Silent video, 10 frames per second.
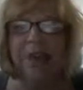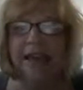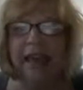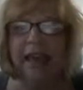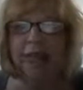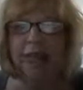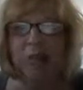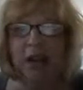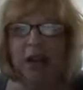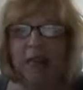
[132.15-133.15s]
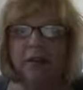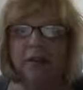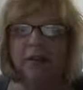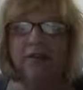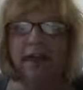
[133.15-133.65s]
obtained from
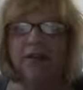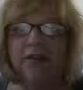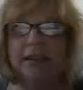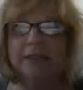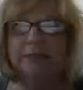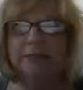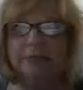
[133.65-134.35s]
wearable devices,